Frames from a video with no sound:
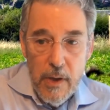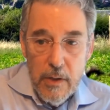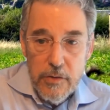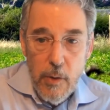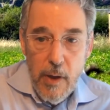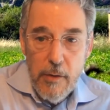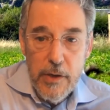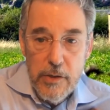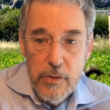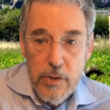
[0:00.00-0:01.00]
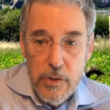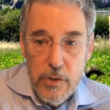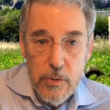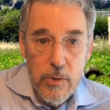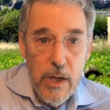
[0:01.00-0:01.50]
So other things you can
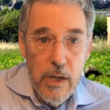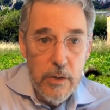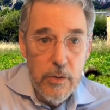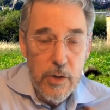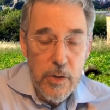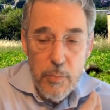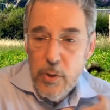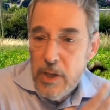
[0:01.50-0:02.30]
do, you can put